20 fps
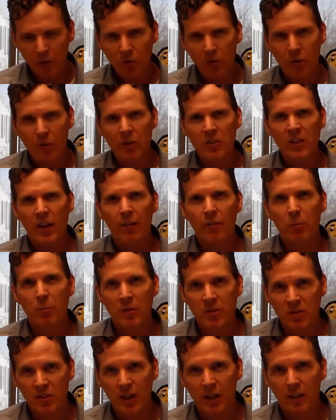So, this having
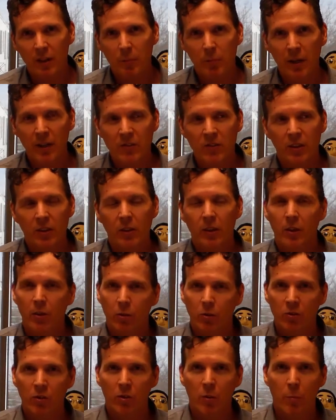been said, it basically
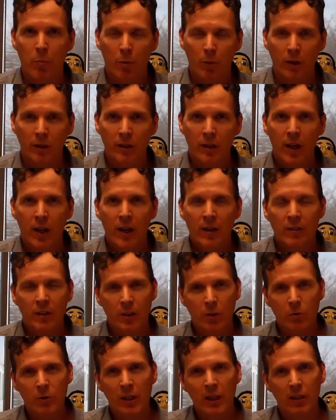goes to the point
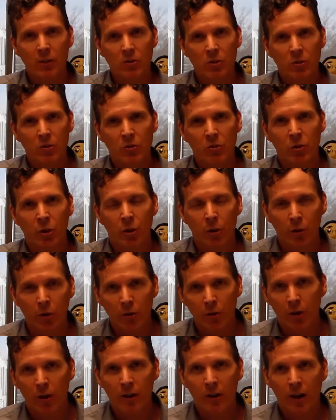that you can't just
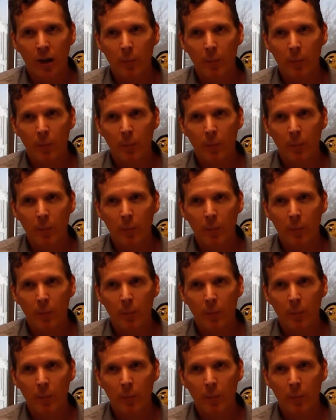turn on